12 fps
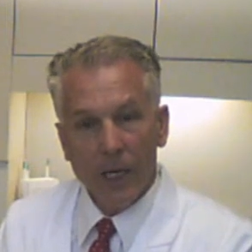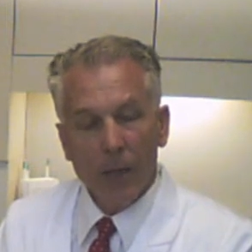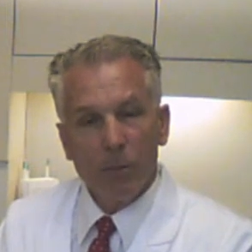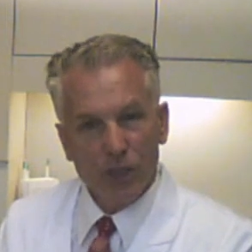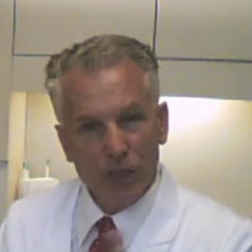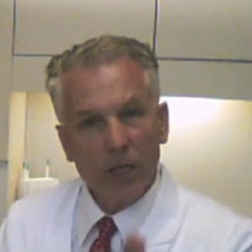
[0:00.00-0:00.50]

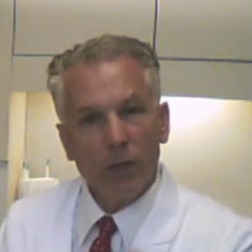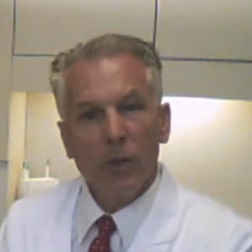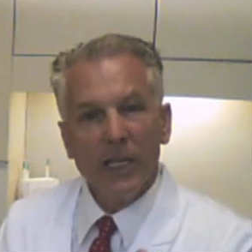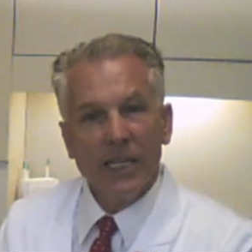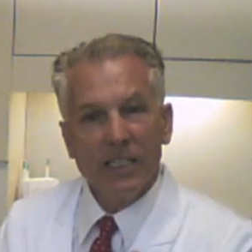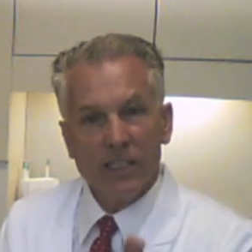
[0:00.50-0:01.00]
But
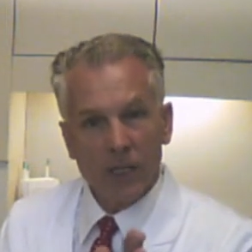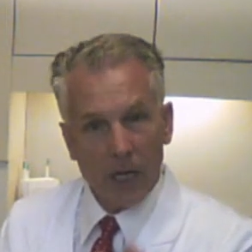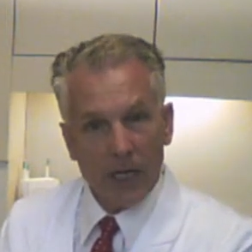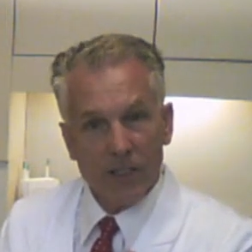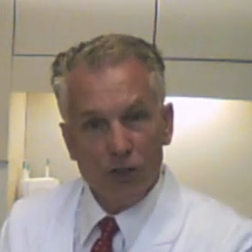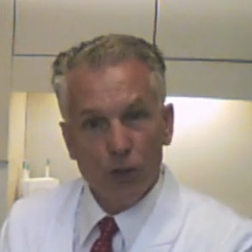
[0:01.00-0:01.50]
generally
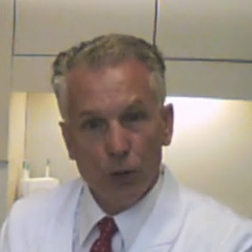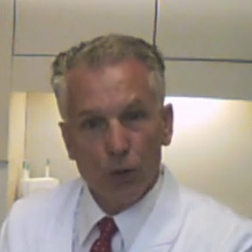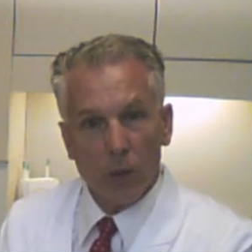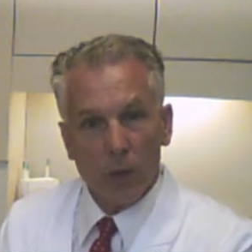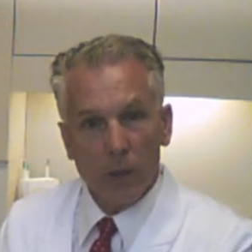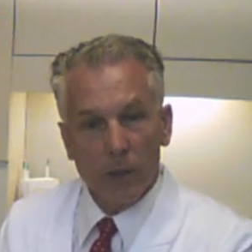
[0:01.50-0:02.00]
it's
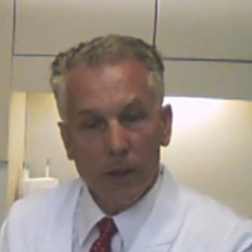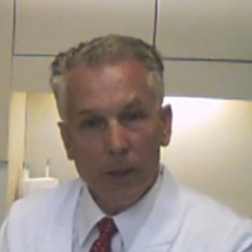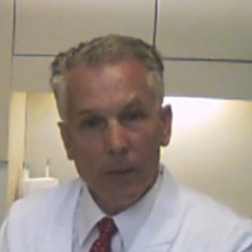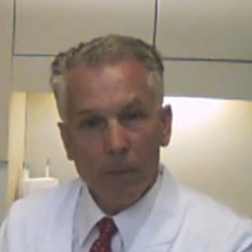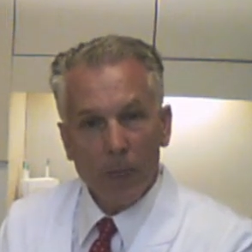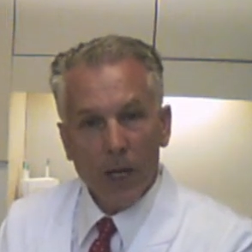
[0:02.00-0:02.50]
neutral.
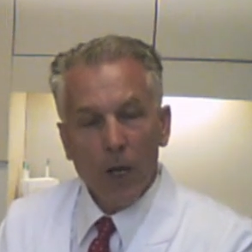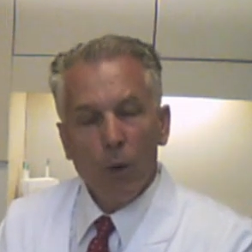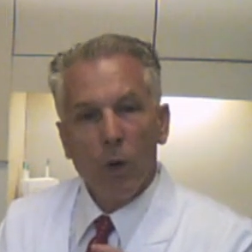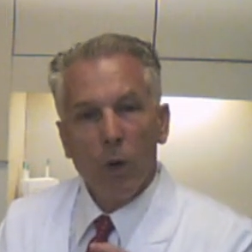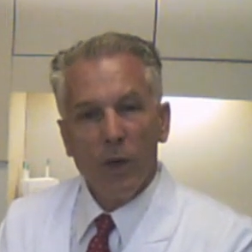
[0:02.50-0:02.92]
Well,